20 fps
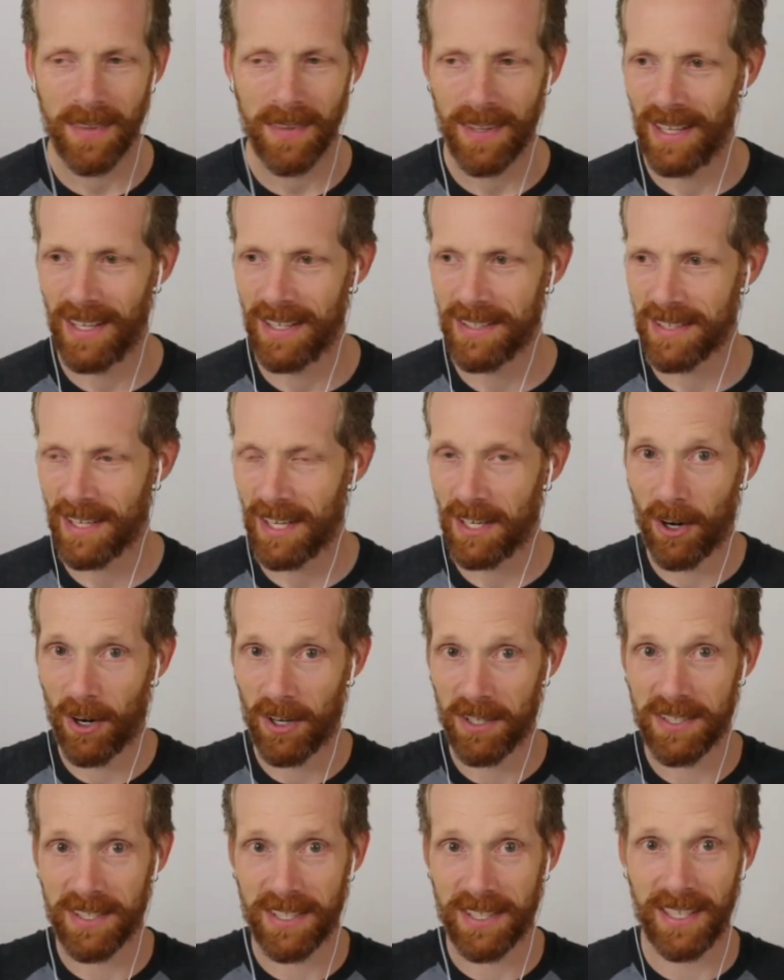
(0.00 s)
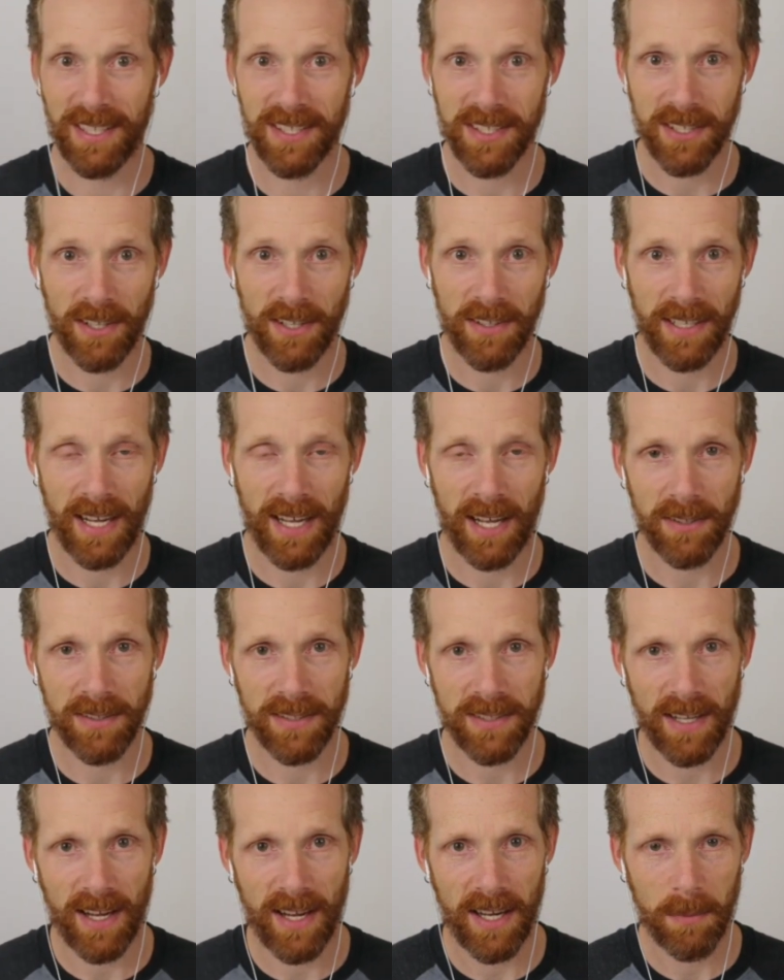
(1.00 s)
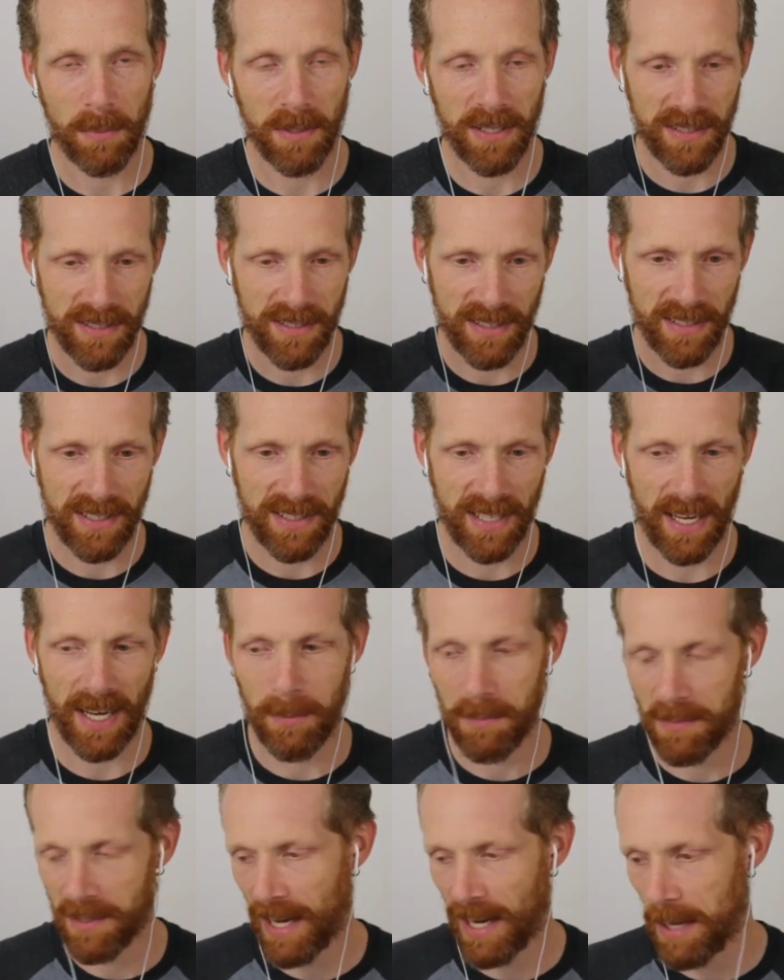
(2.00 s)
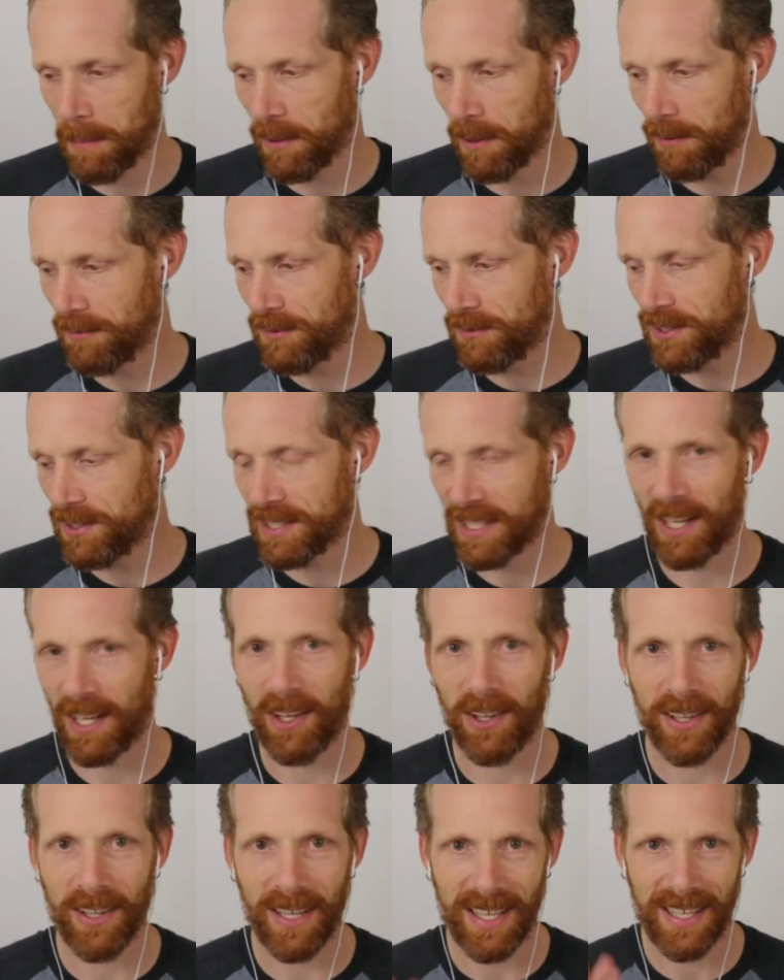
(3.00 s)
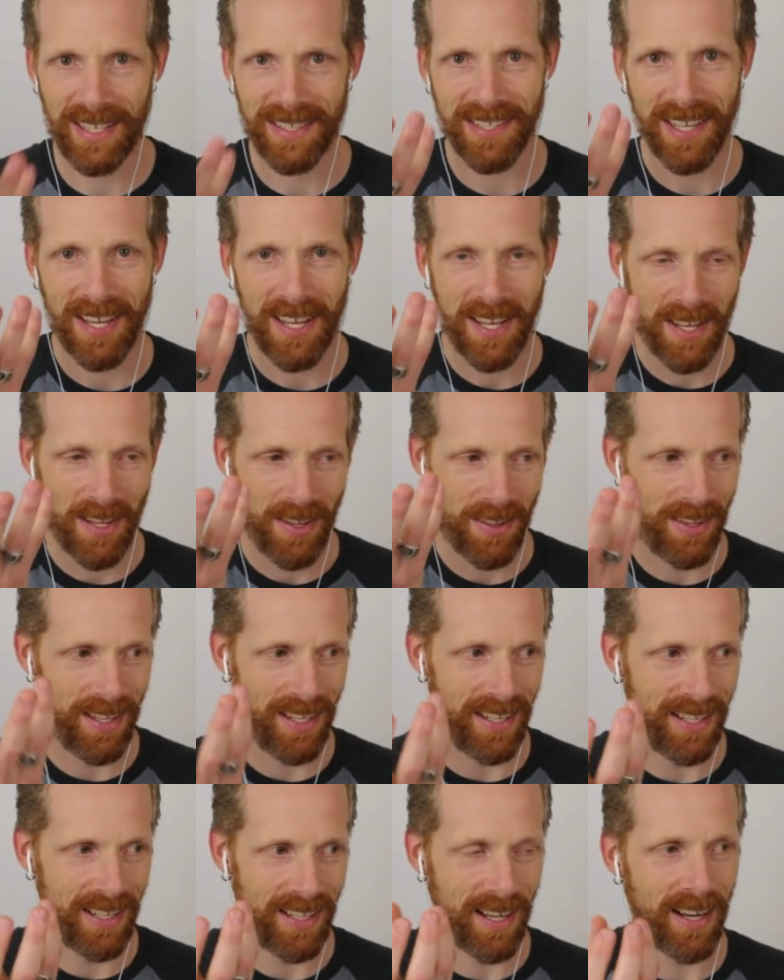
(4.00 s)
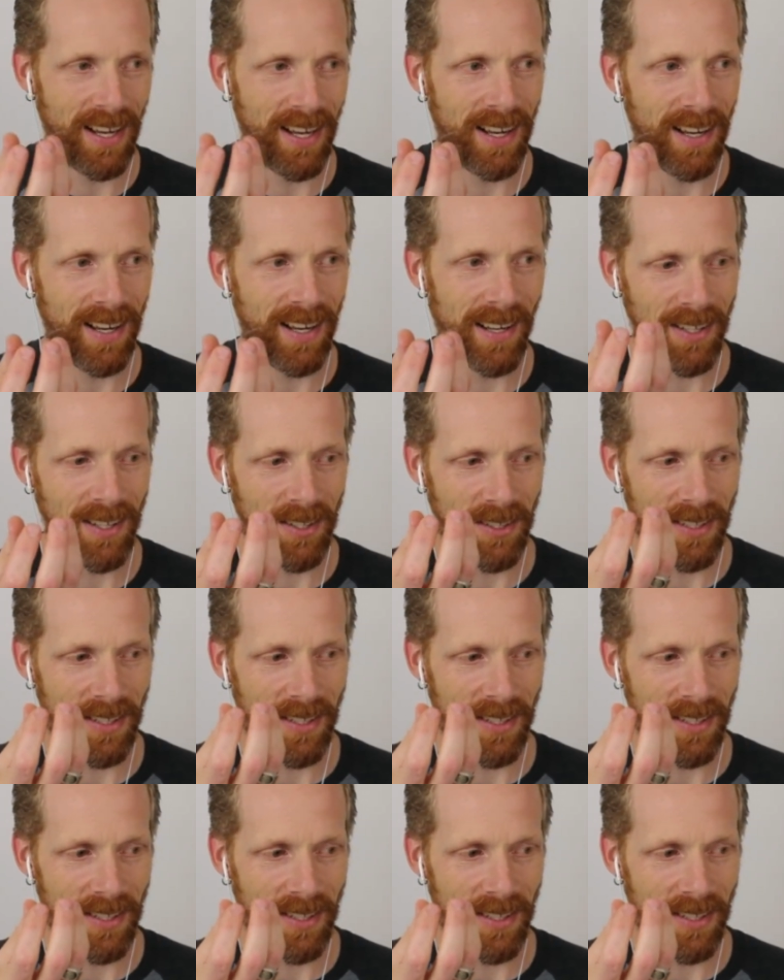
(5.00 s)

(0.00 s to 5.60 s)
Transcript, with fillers: is that our skin is on the outside, but it's the same type of cell as the, uh,